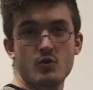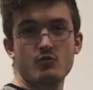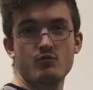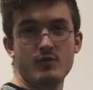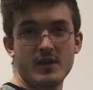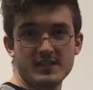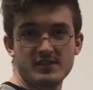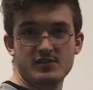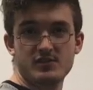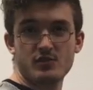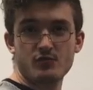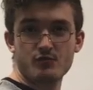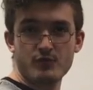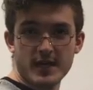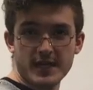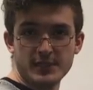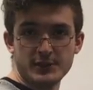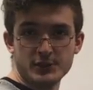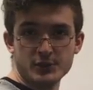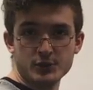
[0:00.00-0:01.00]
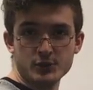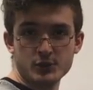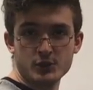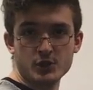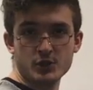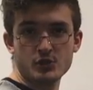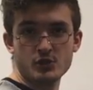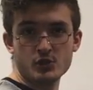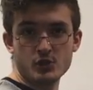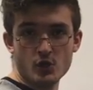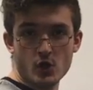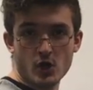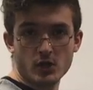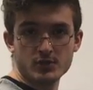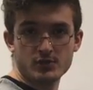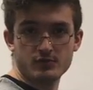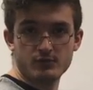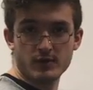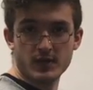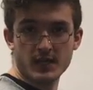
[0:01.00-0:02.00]
Restoration does
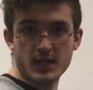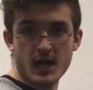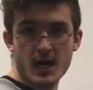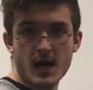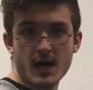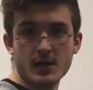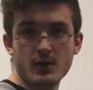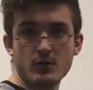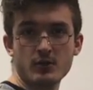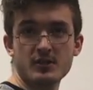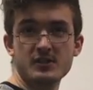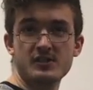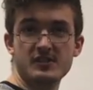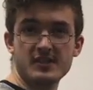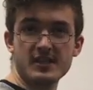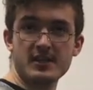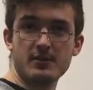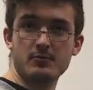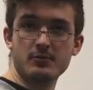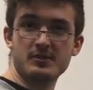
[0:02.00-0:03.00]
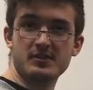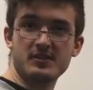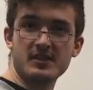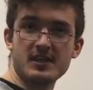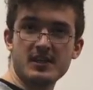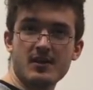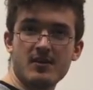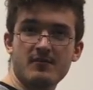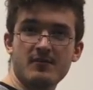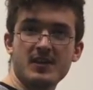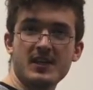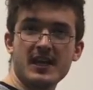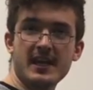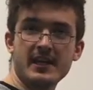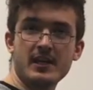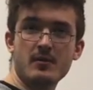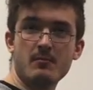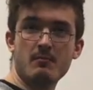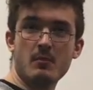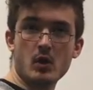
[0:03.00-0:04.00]
not rely on the secrecy of an
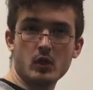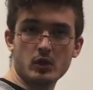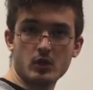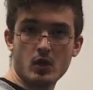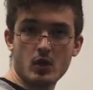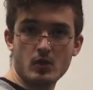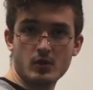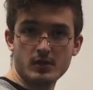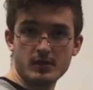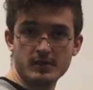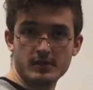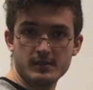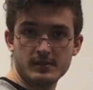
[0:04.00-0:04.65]
inner monologue.